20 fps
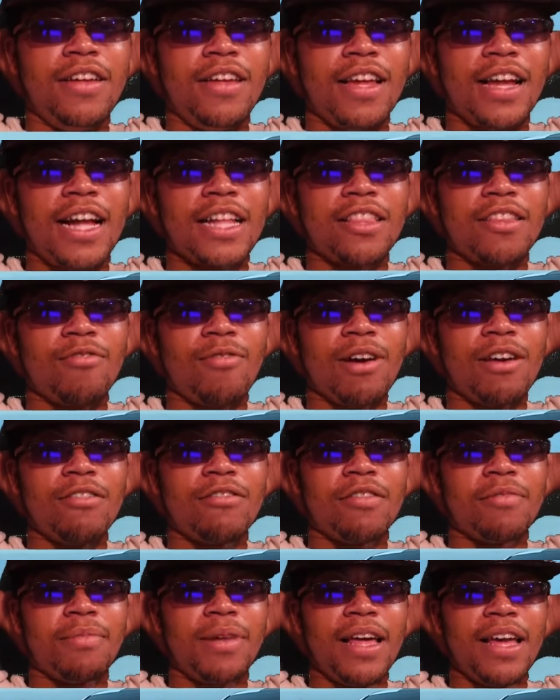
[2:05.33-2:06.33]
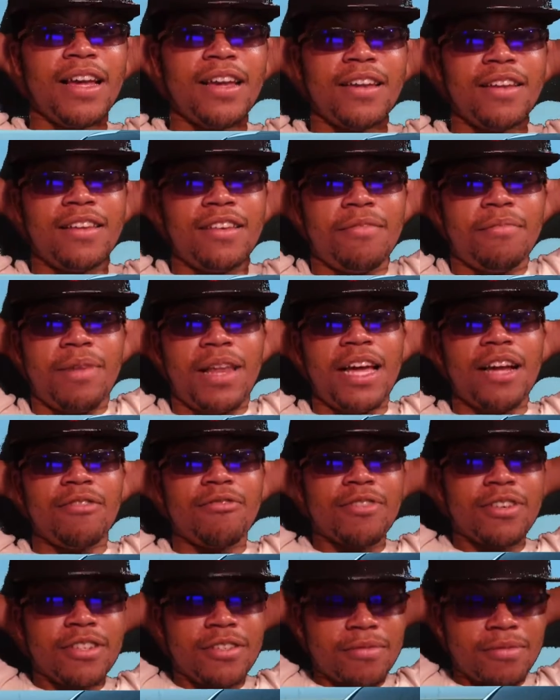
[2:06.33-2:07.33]
You got the white on the black and the black
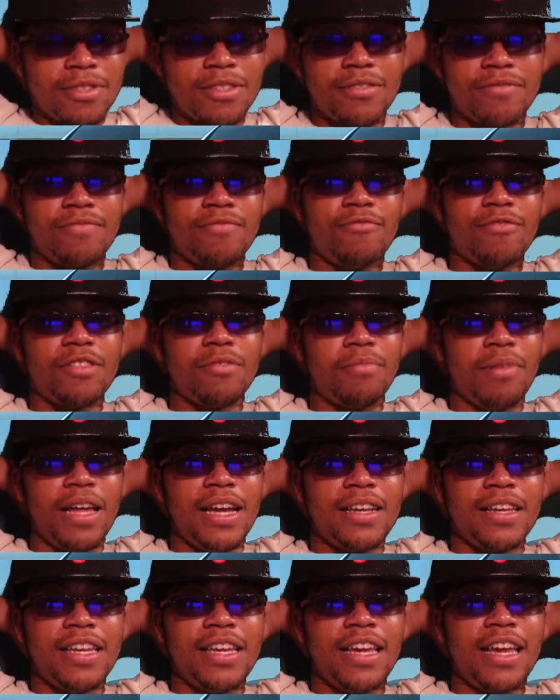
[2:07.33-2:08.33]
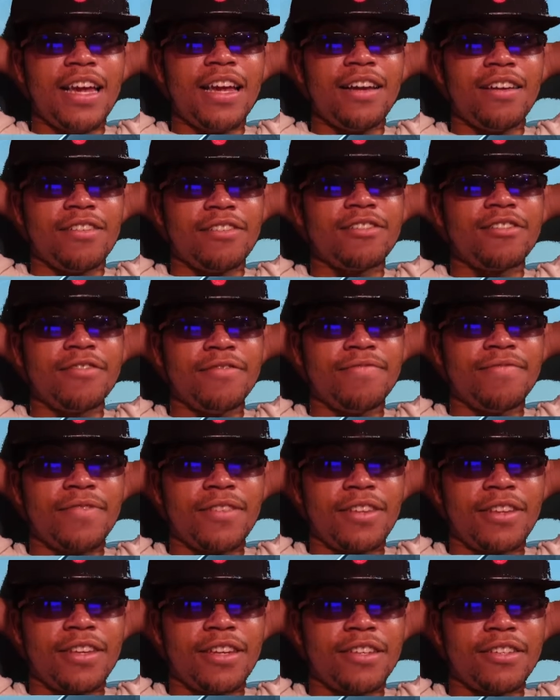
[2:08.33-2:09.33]
rims with the black decals.
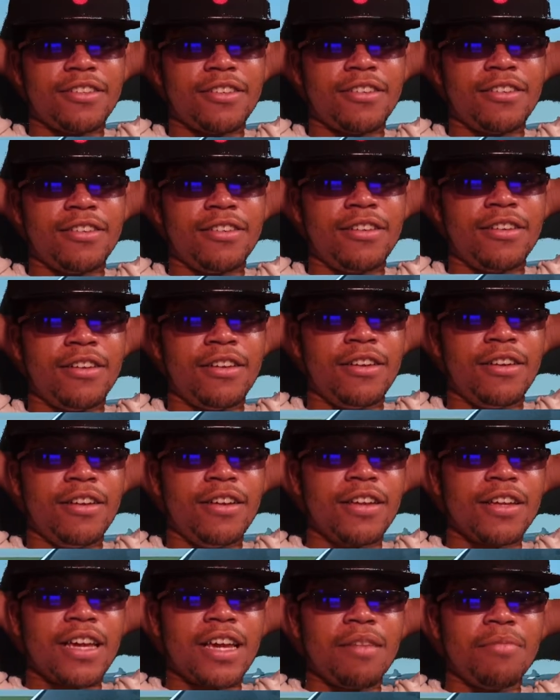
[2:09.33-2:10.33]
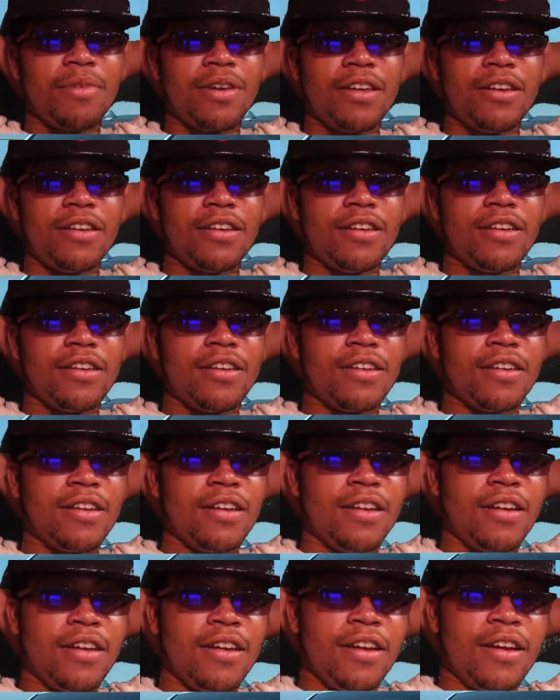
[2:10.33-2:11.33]
Yes, sir. Can't beat it
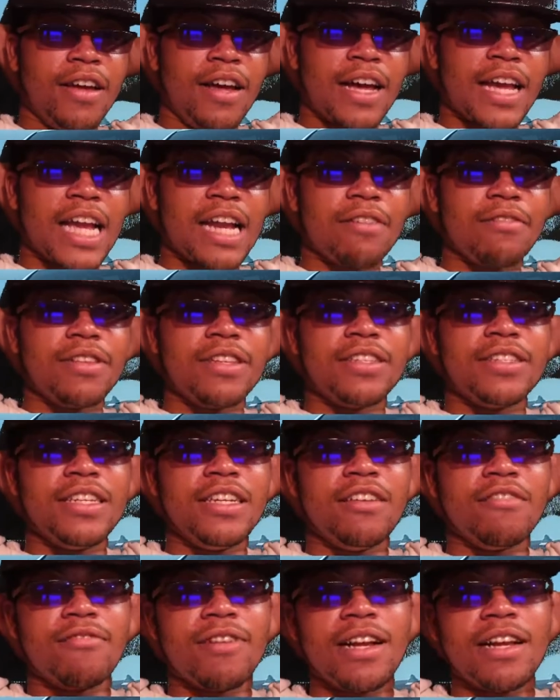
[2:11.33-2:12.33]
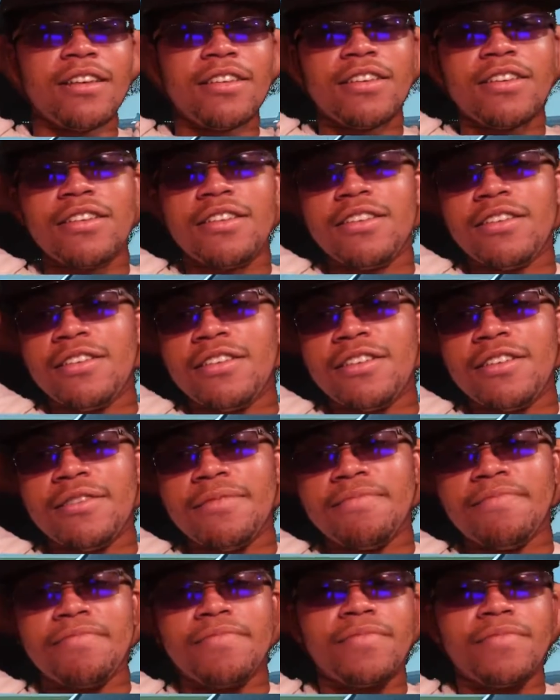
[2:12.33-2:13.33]
can't really see around the
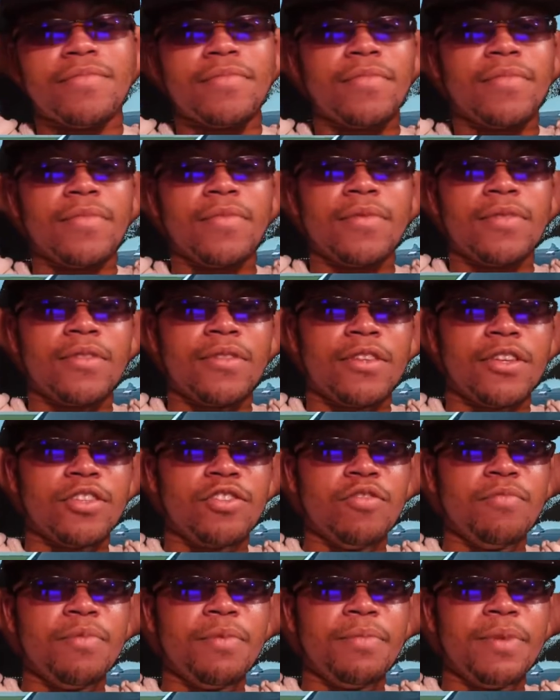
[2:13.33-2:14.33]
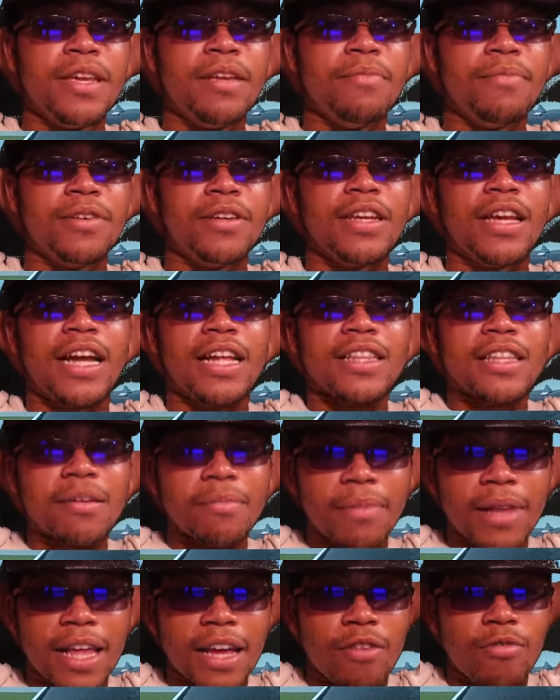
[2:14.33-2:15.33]
um, the super beat, but he got
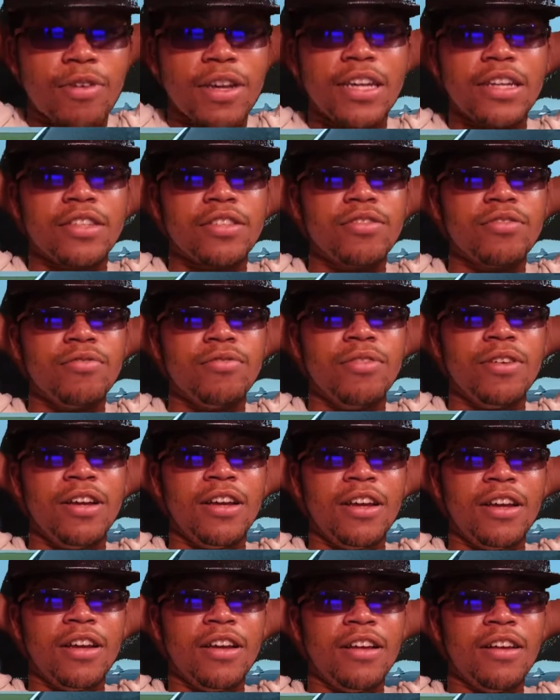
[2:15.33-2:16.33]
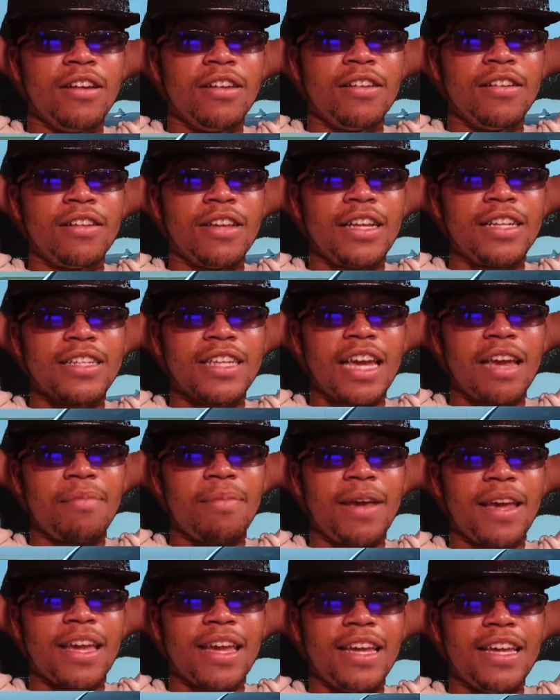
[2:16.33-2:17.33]
that black wing too. That scat
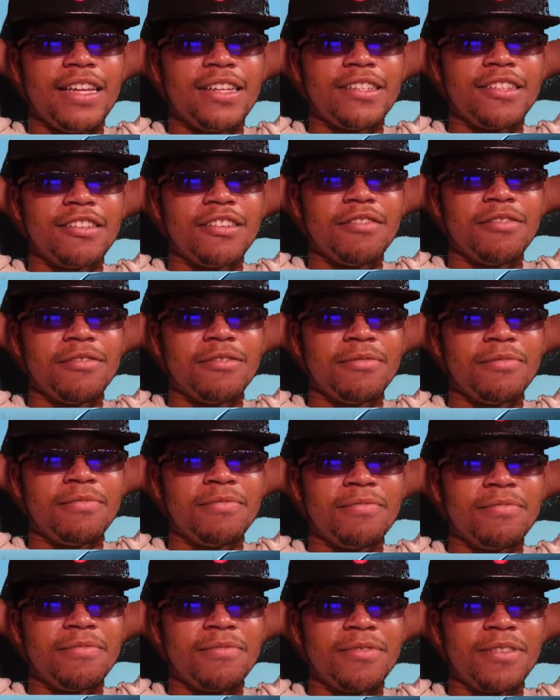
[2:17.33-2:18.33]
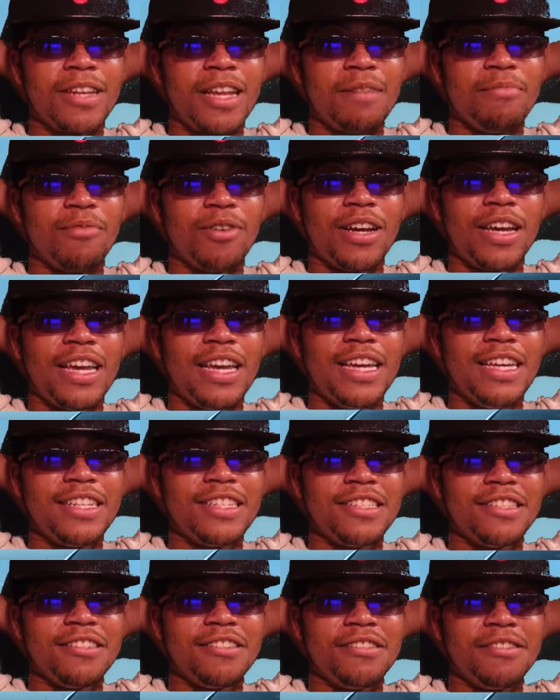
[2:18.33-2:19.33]
pack edging up. That boy
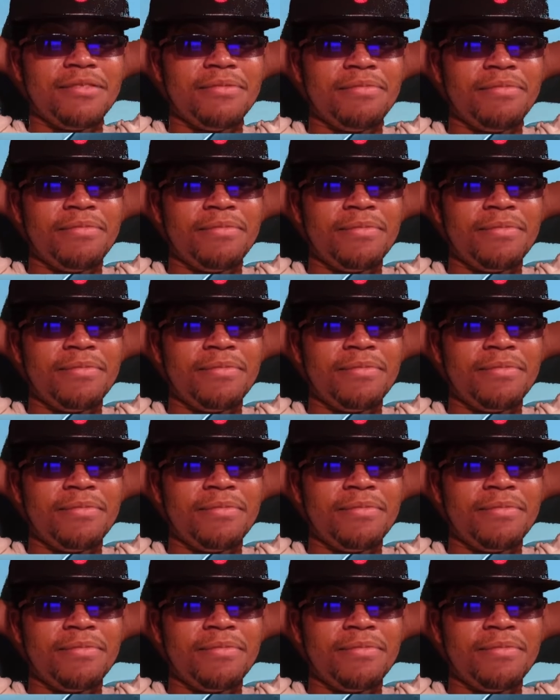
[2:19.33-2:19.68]
edging up.